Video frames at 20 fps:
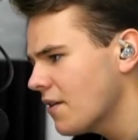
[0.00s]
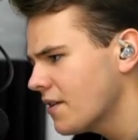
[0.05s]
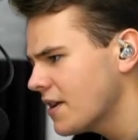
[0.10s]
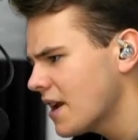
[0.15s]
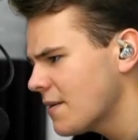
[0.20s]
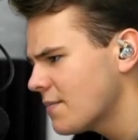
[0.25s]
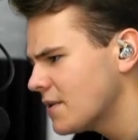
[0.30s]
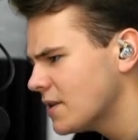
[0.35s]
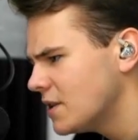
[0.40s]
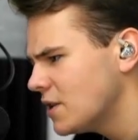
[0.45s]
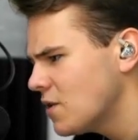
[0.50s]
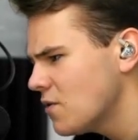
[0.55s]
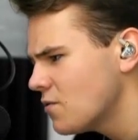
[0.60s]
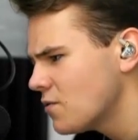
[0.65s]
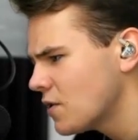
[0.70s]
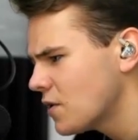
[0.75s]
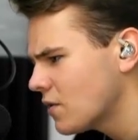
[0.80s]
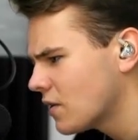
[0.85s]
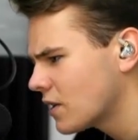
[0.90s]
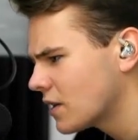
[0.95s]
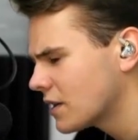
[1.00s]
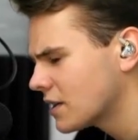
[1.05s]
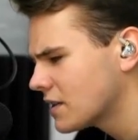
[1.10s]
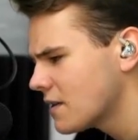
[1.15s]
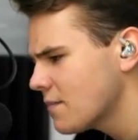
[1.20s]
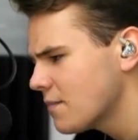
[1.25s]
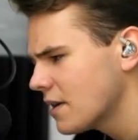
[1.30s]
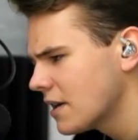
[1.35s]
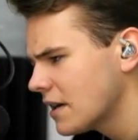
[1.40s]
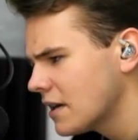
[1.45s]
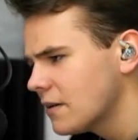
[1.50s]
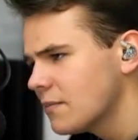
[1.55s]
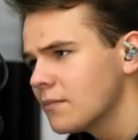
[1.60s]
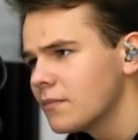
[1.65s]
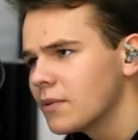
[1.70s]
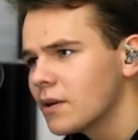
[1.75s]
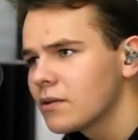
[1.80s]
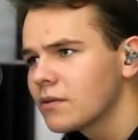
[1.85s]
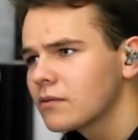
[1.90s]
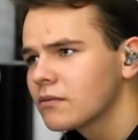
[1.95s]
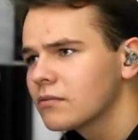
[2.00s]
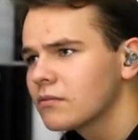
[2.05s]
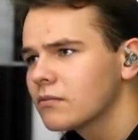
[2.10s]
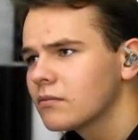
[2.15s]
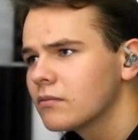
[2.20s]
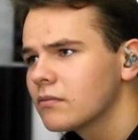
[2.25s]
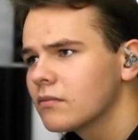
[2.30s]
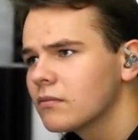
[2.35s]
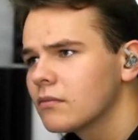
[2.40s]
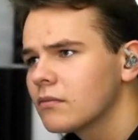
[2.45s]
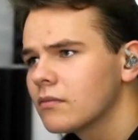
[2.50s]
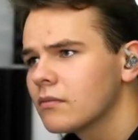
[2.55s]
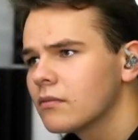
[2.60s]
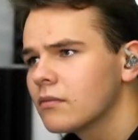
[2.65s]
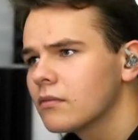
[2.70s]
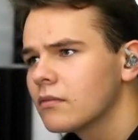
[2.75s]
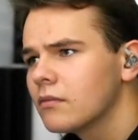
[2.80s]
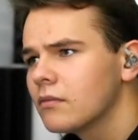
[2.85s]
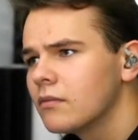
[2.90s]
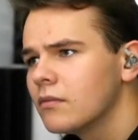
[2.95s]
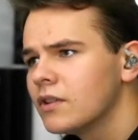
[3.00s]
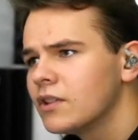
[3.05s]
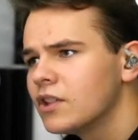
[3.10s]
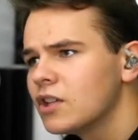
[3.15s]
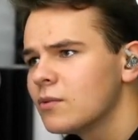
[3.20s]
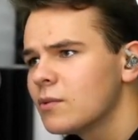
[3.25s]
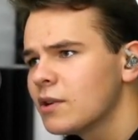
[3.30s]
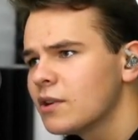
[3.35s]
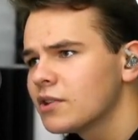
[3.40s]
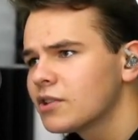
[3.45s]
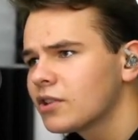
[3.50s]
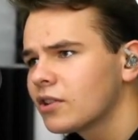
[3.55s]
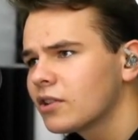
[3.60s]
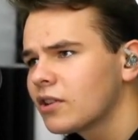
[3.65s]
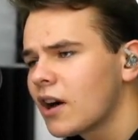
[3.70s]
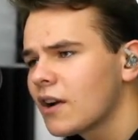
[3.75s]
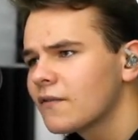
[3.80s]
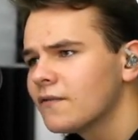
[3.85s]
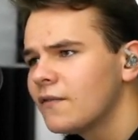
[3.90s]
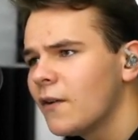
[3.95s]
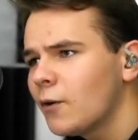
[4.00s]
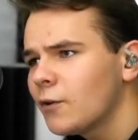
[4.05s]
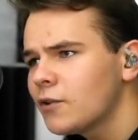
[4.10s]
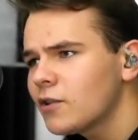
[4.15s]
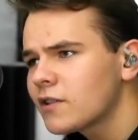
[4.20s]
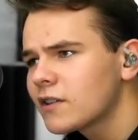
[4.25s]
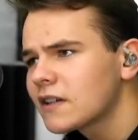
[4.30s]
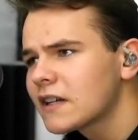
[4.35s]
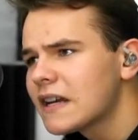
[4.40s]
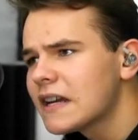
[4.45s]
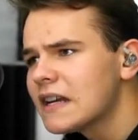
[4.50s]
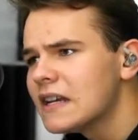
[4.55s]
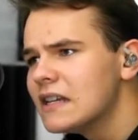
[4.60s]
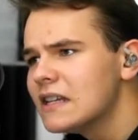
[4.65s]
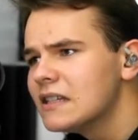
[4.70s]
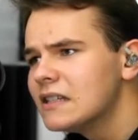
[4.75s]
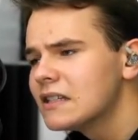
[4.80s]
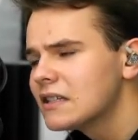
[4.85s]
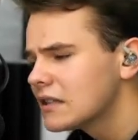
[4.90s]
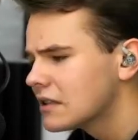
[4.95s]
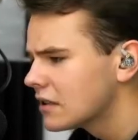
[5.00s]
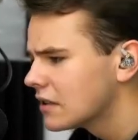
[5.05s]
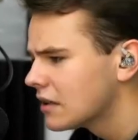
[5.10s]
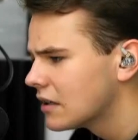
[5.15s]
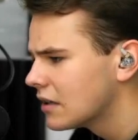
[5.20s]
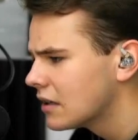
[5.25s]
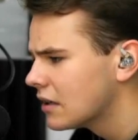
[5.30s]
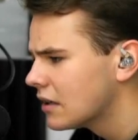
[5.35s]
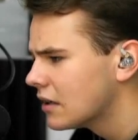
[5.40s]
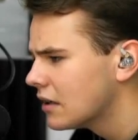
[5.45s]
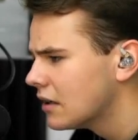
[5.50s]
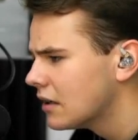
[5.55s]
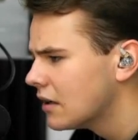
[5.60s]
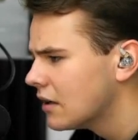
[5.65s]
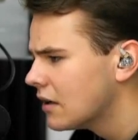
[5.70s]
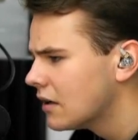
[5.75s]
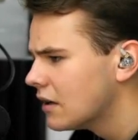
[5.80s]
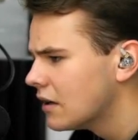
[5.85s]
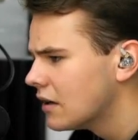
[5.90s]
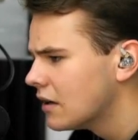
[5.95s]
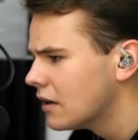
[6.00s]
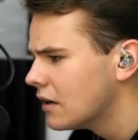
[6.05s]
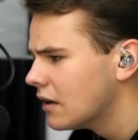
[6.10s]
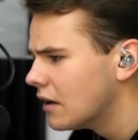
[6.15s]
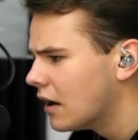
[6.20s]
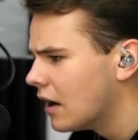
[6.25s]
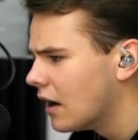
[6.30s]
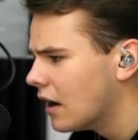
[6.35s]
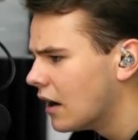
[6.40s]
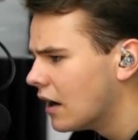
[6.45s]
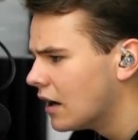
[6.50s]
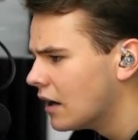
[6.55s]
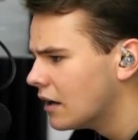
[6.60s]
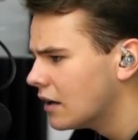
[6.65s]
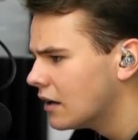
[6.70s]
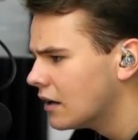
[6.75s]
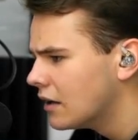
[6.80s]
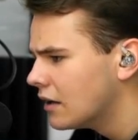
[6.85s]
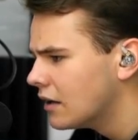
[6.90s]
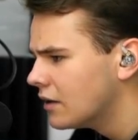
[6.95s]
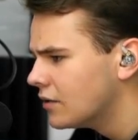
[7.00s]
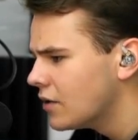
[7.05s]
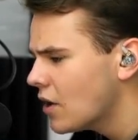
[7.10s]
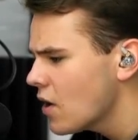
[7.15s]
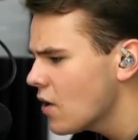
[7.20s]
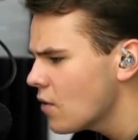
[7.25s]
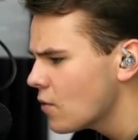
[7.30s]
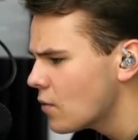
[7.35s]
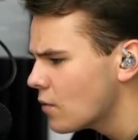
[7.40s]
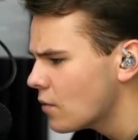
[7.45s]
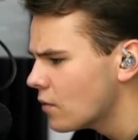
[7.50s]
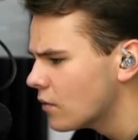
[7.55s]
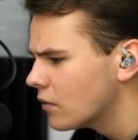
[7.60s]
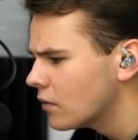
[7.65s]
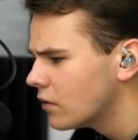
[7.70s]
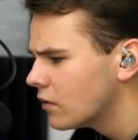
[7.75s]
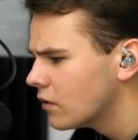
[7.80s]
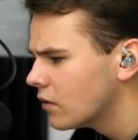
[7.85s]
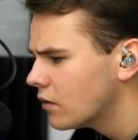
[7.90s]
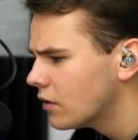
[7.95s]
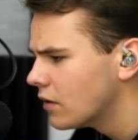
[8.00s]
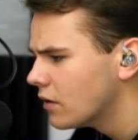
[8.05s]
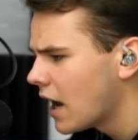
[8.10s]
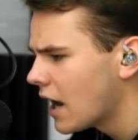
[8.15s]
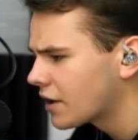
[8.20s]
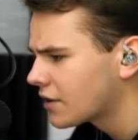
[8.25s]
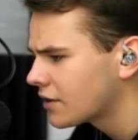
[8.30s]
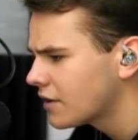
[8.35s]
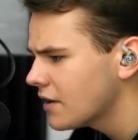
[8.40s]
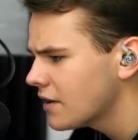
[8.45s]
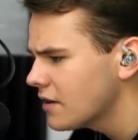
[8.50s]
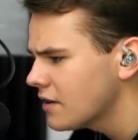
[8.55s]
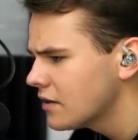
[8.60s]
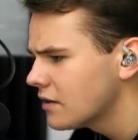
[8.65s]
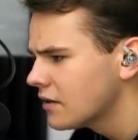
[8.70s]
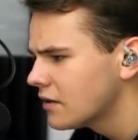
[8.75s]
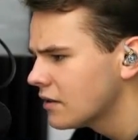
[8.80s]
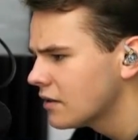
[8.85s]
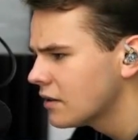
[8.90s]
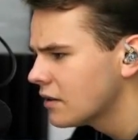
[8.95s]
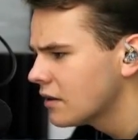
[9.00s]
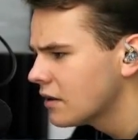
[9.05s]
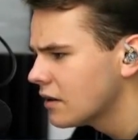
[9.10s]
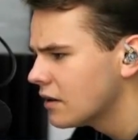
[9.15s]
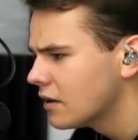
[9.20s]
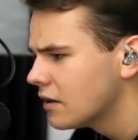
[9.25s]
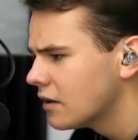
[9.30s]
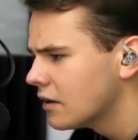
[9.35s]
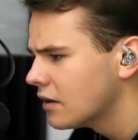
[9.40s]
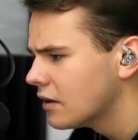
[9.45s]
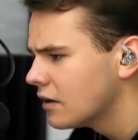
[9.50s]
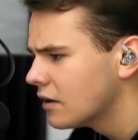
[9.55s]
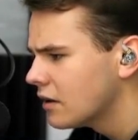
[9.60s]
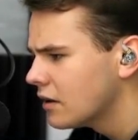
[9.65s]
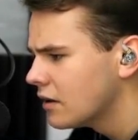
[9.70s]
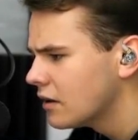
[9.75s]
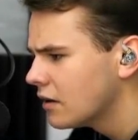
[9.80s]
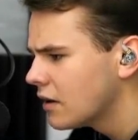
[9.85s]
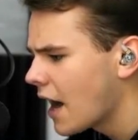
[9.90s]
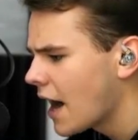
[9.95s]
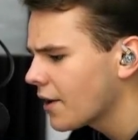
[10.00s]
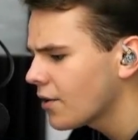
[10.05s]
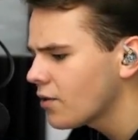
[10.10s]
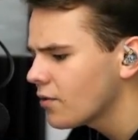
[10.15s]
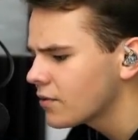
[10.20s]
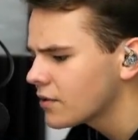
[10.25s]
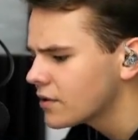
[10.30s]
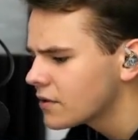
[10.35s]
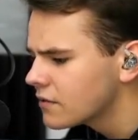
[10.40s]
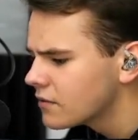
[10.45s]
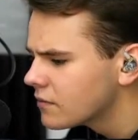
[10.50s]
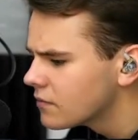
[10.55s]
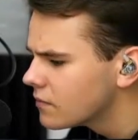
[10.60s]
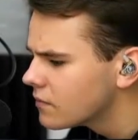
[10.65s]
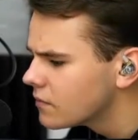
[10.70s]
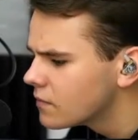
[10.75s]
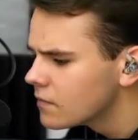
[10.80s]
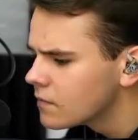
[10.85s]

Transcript: without an APU, you are simply broke. Do you want to turn on filter keys? No. Actually, I don't.